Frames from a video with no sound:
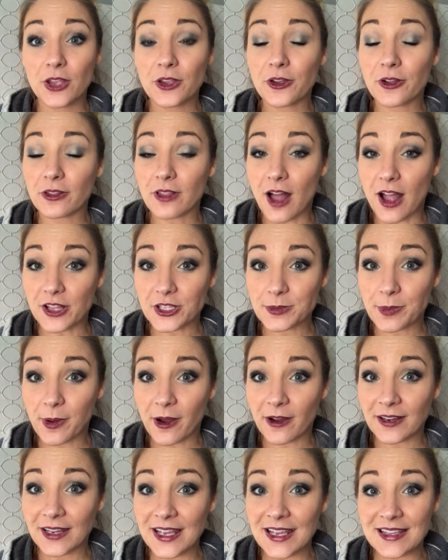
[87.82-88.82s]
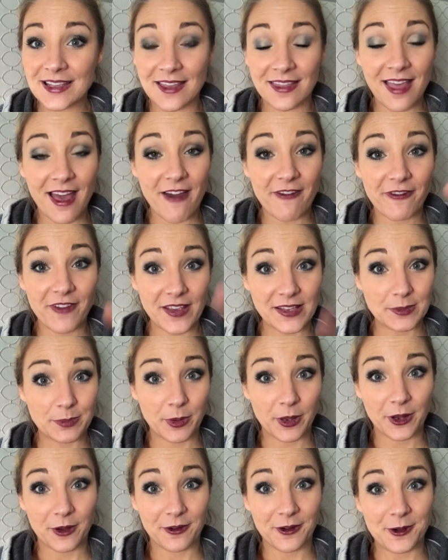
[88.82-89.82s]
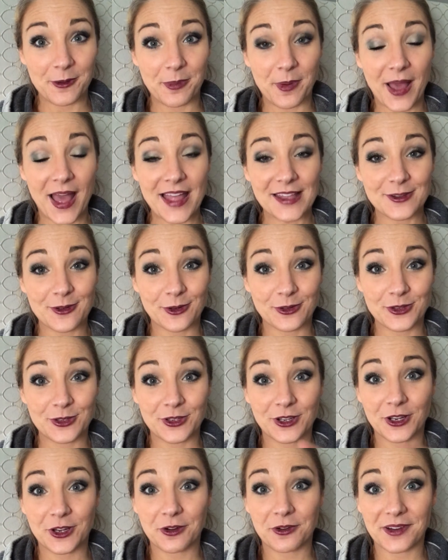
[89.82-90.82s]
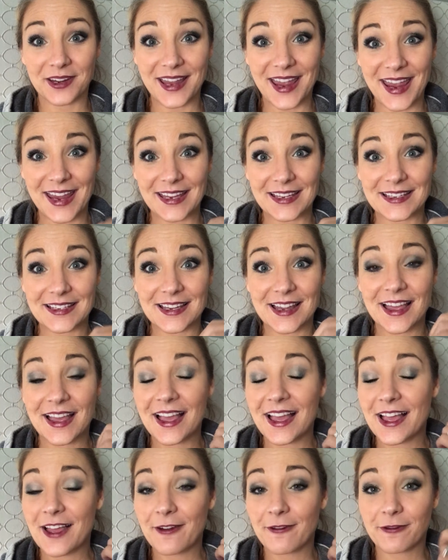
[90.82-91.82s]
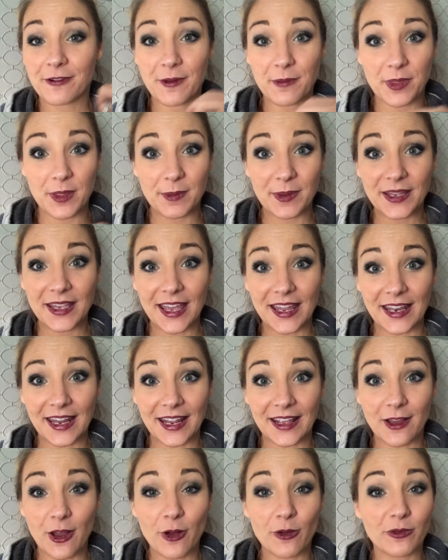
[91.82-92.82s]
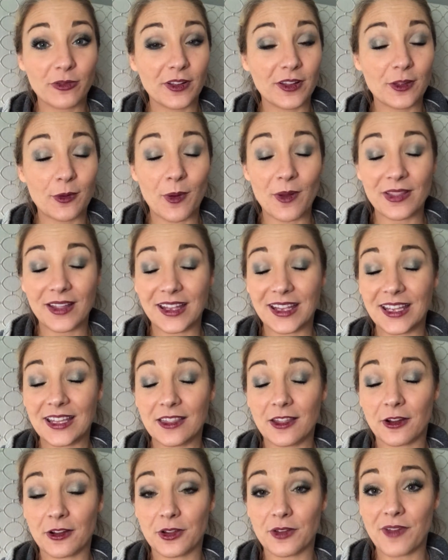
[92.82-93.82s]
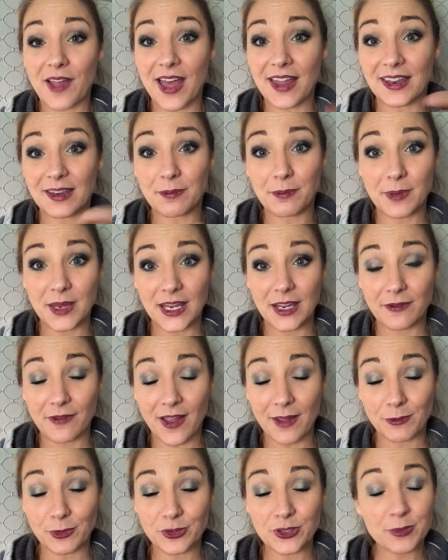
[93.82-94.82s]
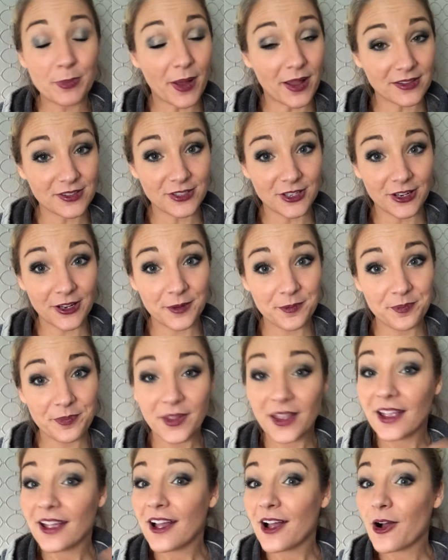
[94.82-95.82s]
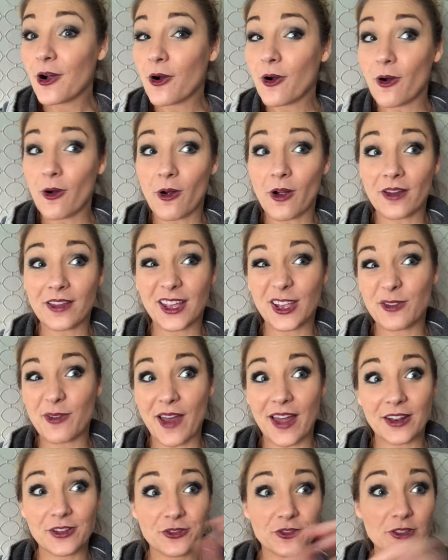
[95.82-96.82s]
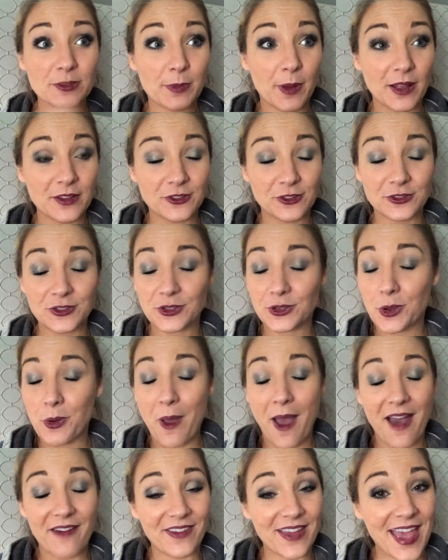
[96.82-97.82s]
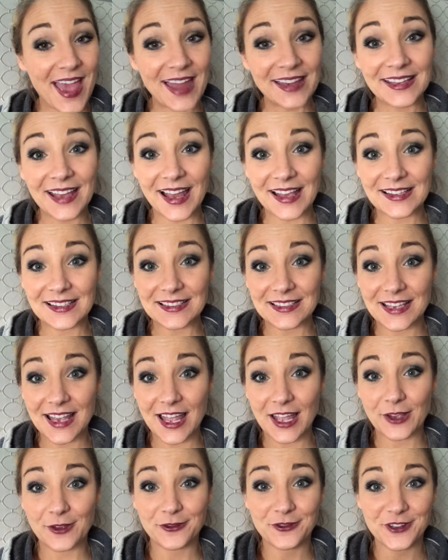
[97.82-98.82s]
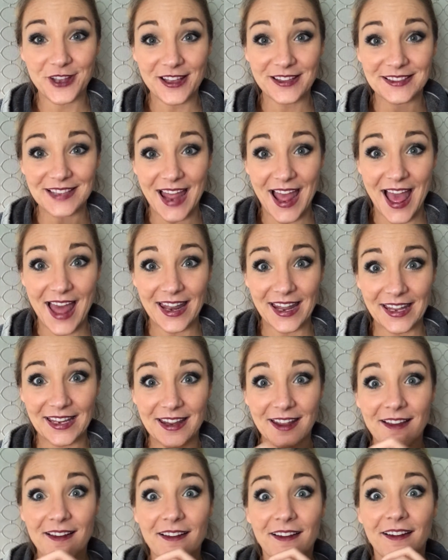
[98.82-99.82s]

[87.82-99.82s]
Your launch party is in that Facebook group I told you to create from the beginning. Hopefully the one that either you've added me if I'm your sponsor, or that you've added your sponsor to. You haven't added guests yet. You've just added